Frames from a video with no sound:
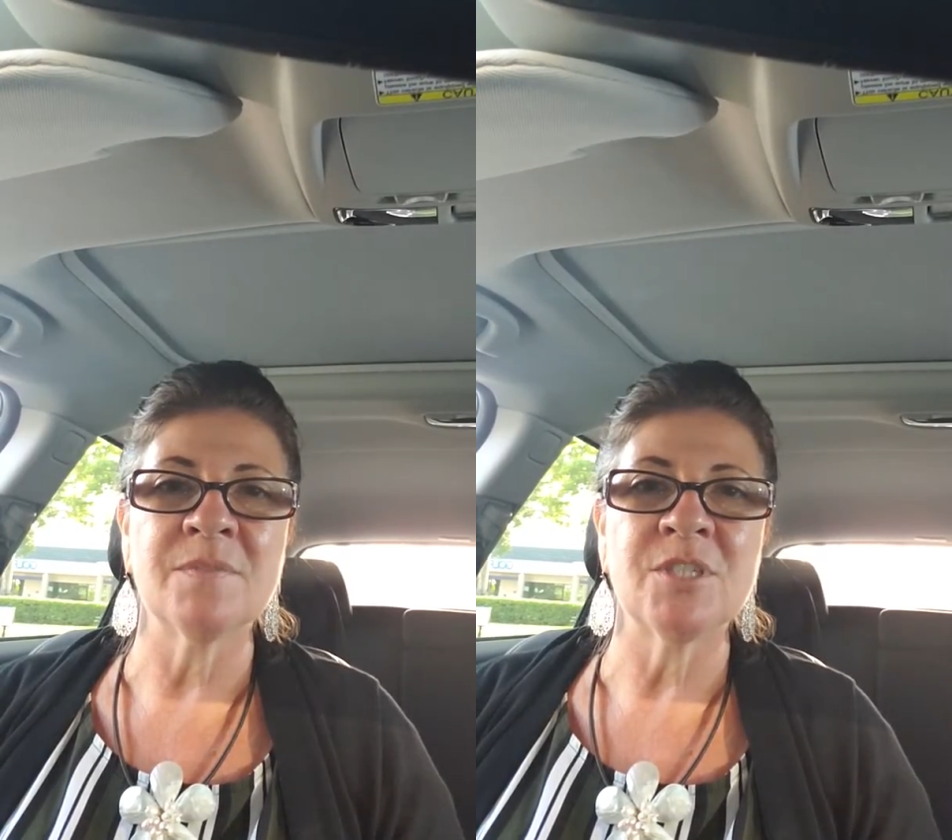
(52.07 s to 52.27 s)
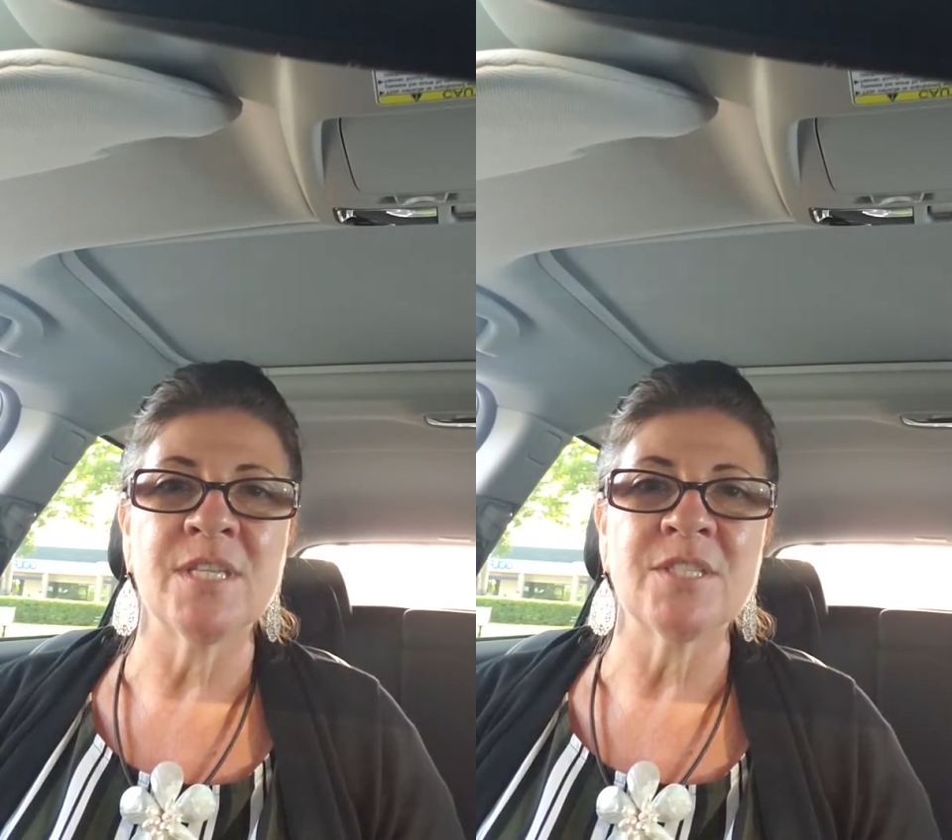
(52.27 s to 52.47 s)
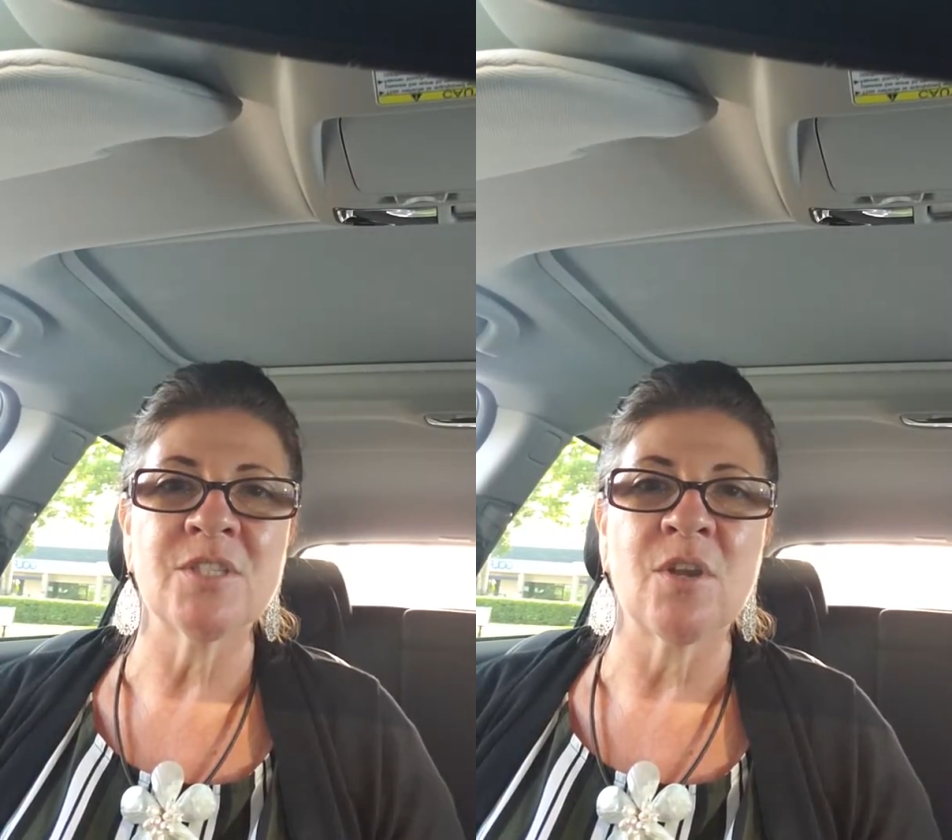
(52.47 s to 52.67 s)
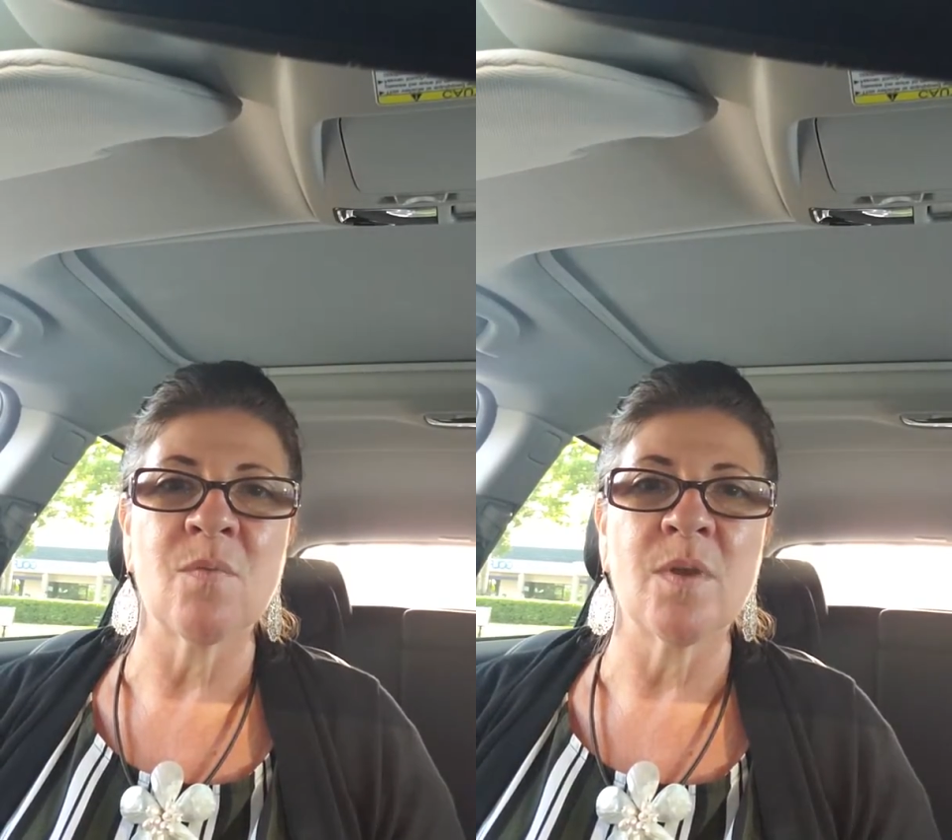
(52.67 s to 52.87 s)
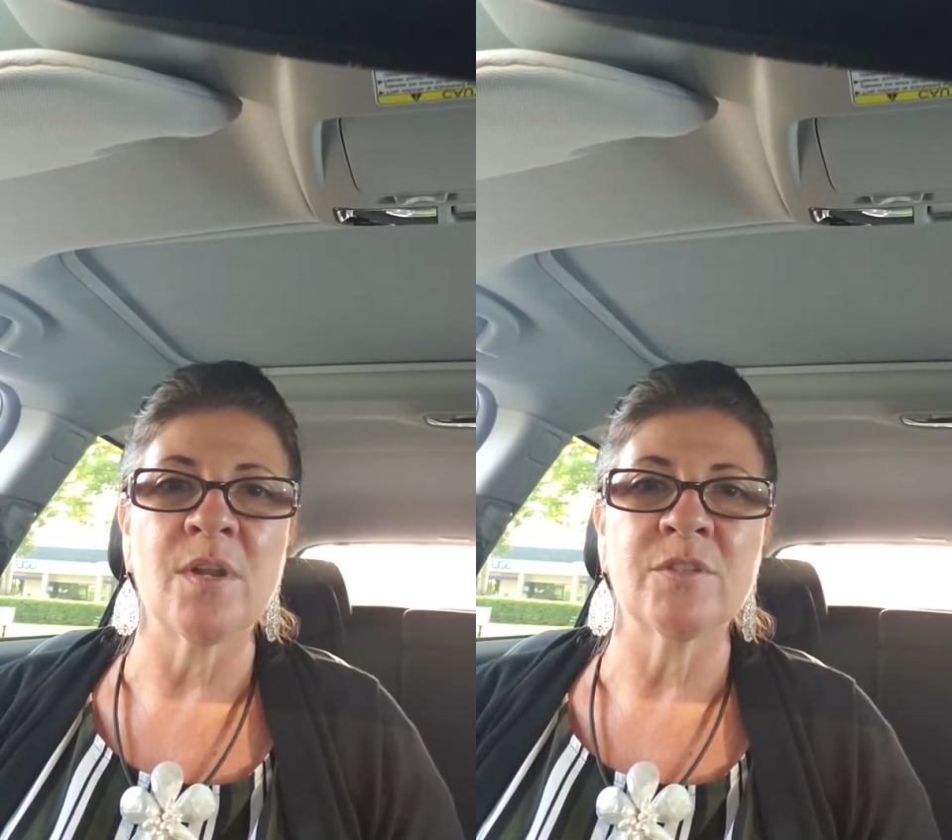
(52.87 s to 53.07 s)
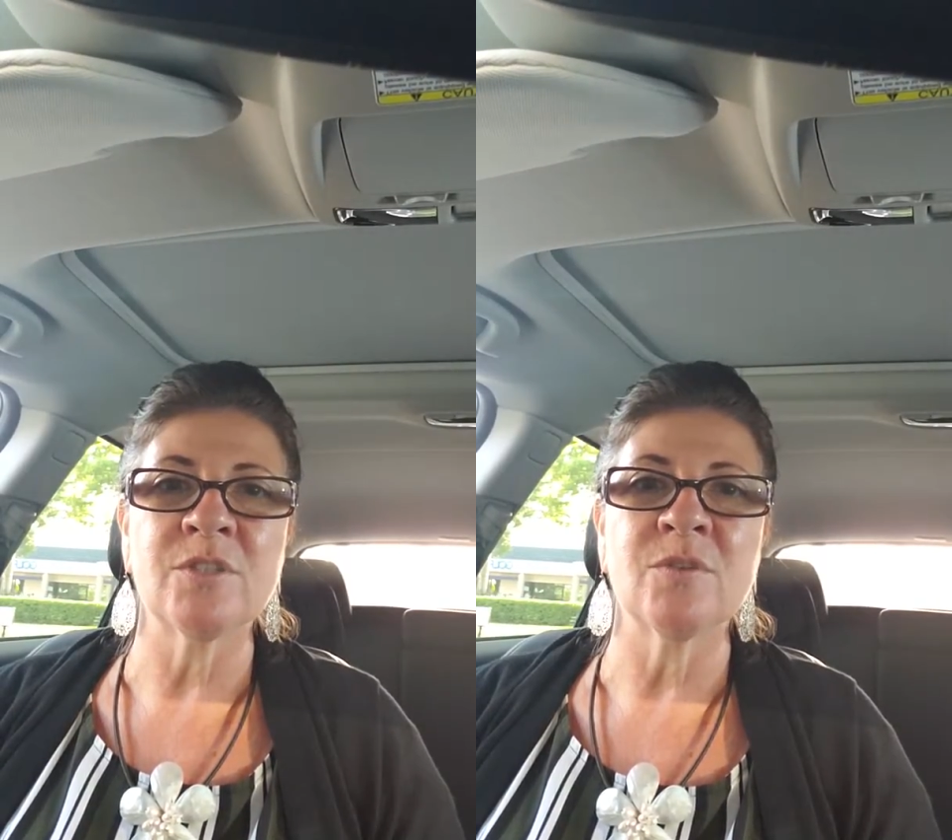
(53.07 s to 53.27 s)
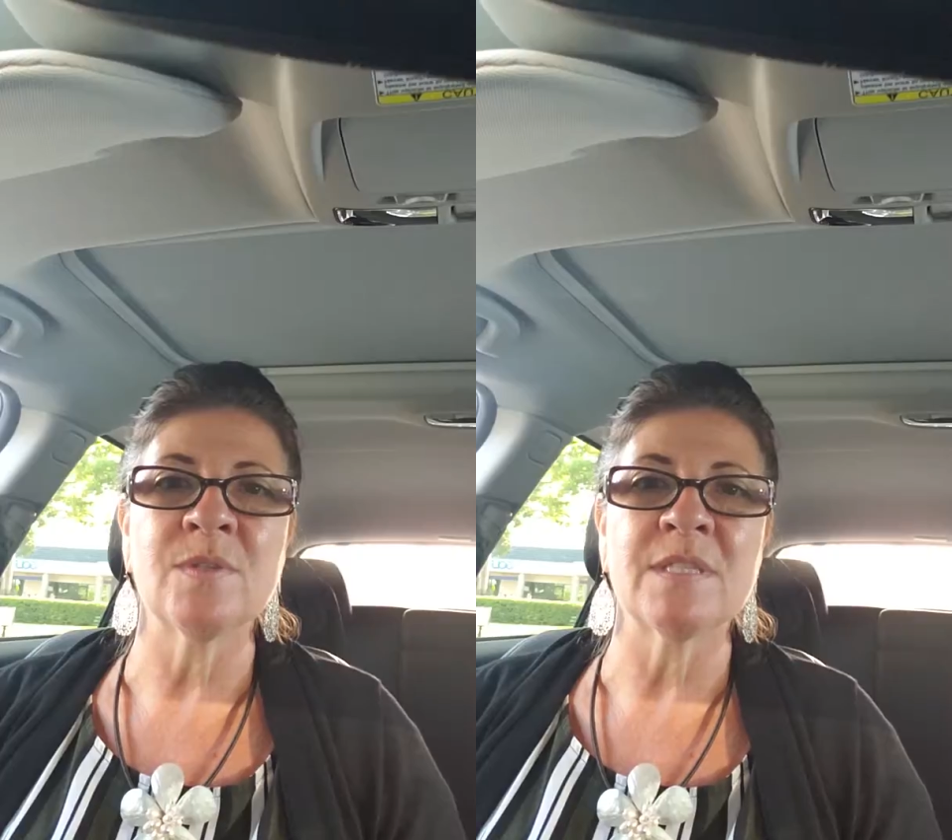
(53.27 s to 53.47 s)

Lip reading: chances are what I'll do